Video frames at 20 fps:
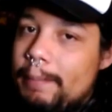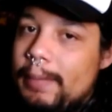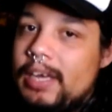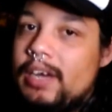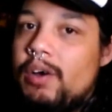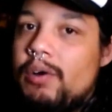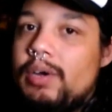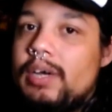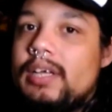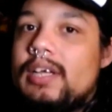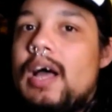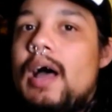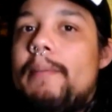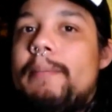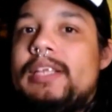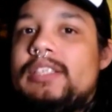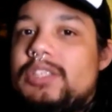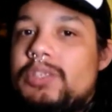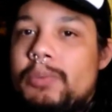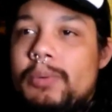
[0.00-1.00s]
me know in the
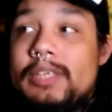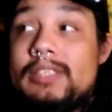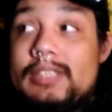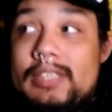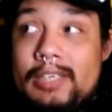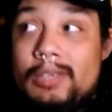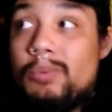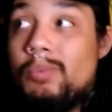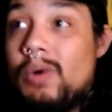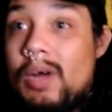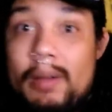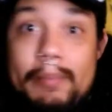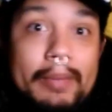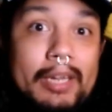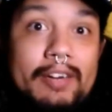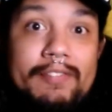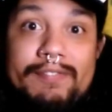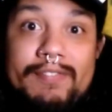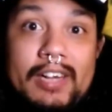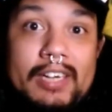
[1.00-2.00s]
comments the ones that you want me
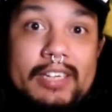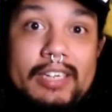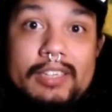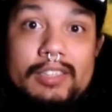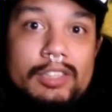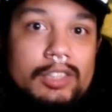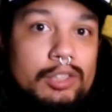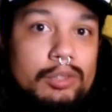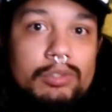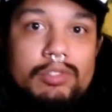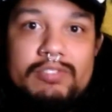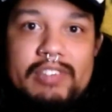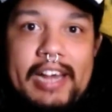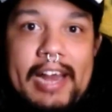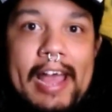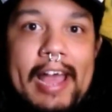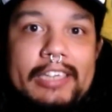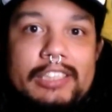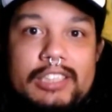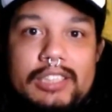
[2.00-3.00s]
to fucking do a
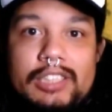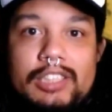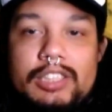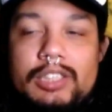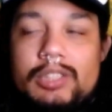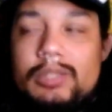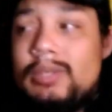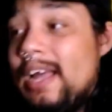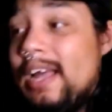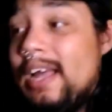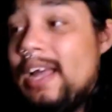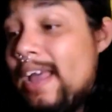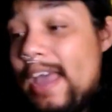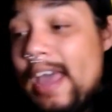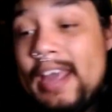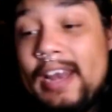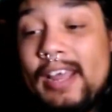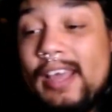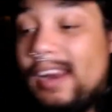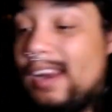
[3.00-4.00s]
reaction to,
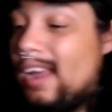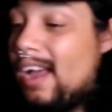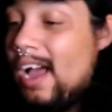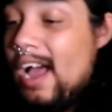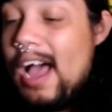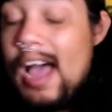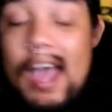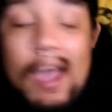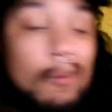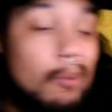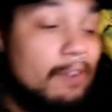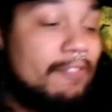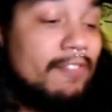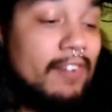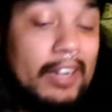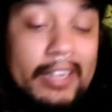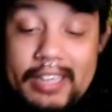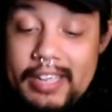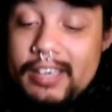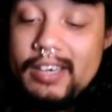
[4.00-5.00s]
and then I will
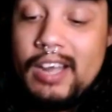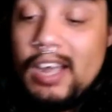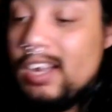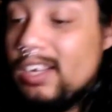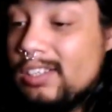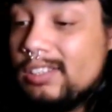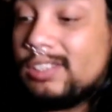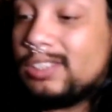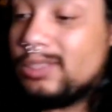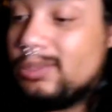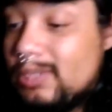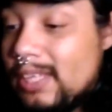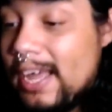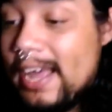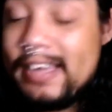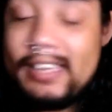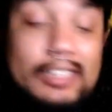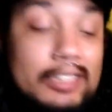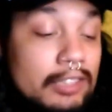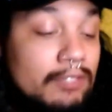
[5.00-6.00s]
fucking do
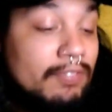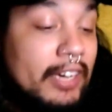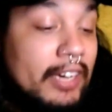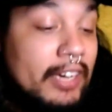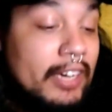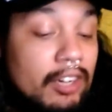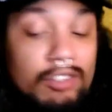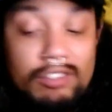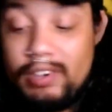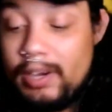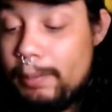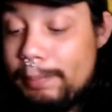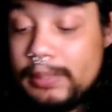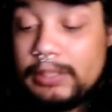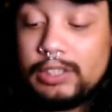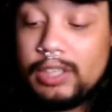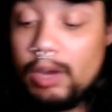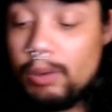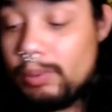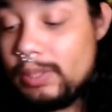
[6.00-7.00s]
that because Video Creep is
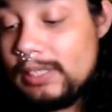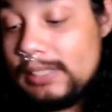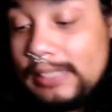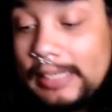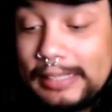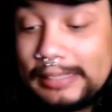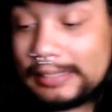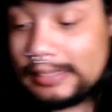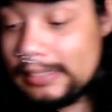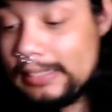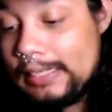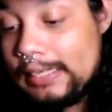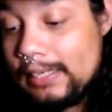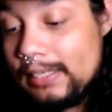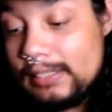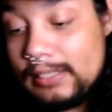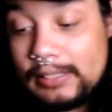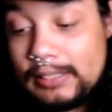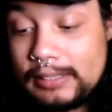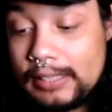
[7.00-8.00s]
going Disney,
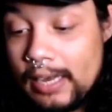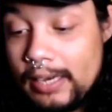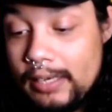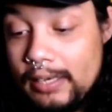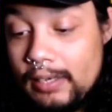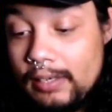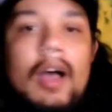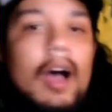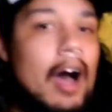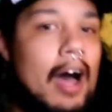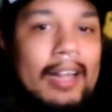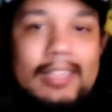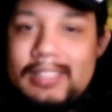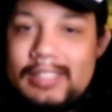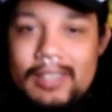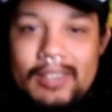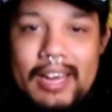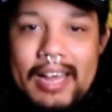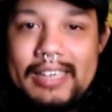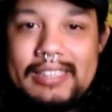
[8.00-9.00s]
son.
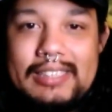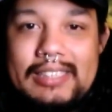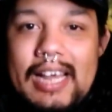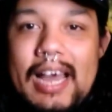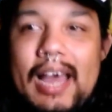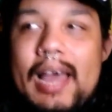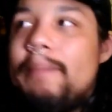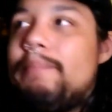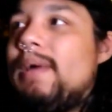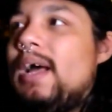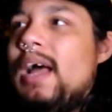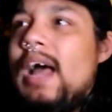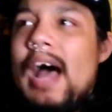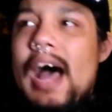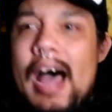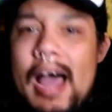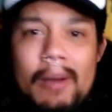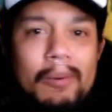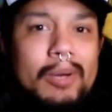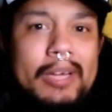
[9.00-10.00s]
Until next time,
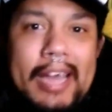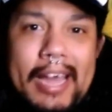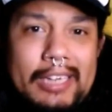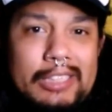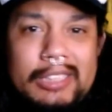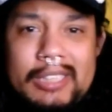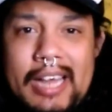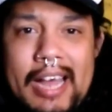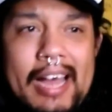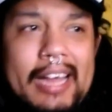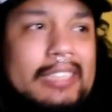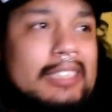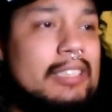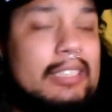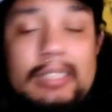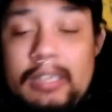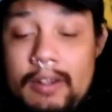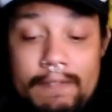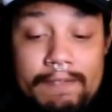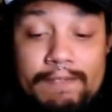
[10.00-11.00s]
I will catch you guys.
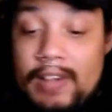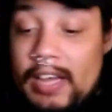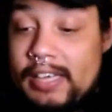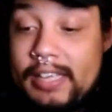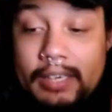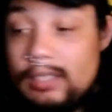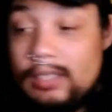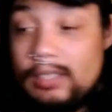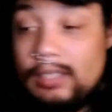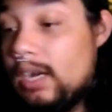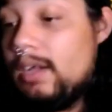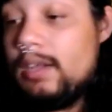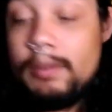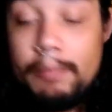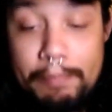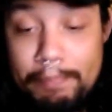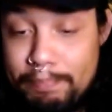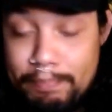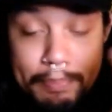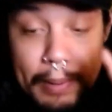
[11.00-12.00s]
Fucking
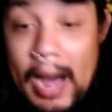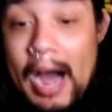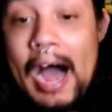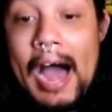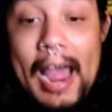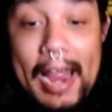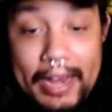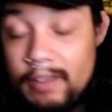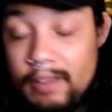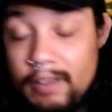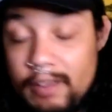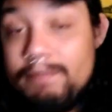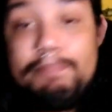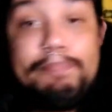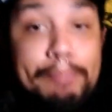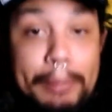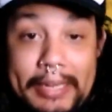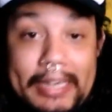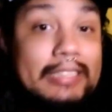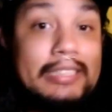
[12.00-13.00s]
bye.
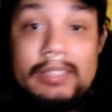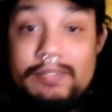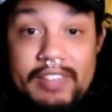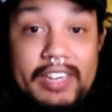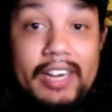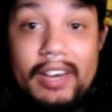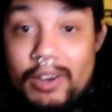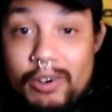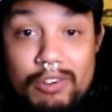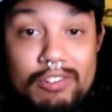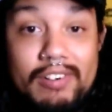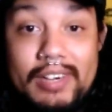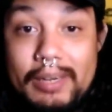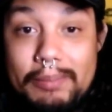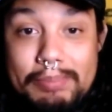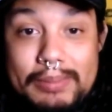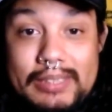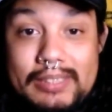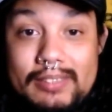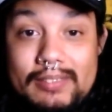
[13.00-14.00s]
Peace, Video
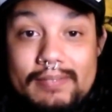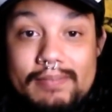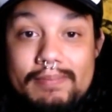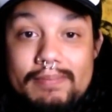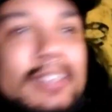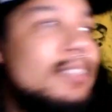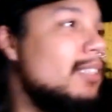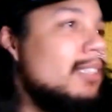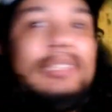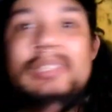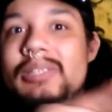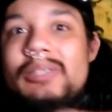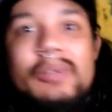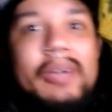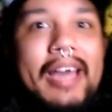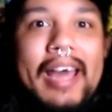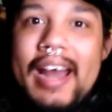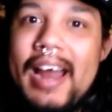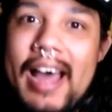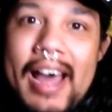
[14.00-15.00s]
Creeps. You
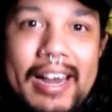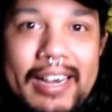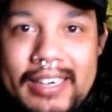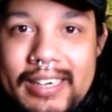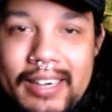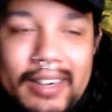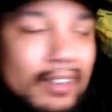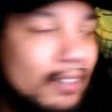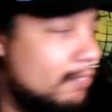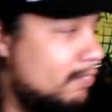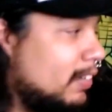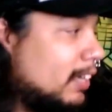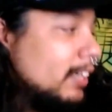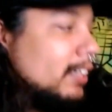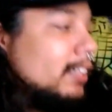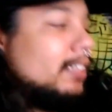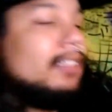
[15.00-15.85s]
get out of here. Fucking